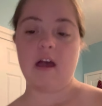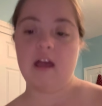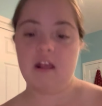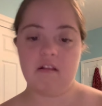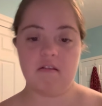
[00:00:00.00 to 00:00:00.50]

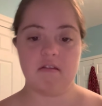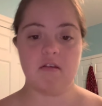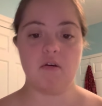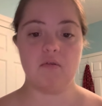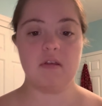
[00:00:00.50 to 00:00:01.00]
And
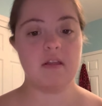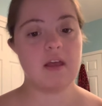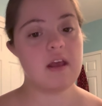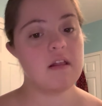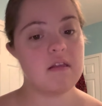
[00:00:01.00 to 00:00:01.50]
so
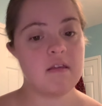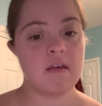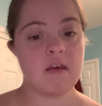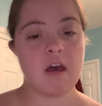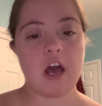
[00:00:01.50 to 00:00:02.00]
tonight
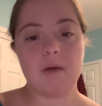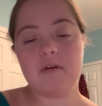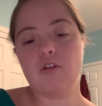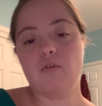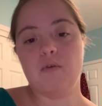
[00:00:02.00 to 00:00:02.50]
I'll be
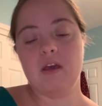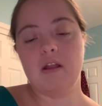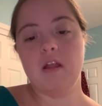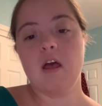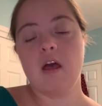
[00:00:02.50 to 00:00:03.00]
doing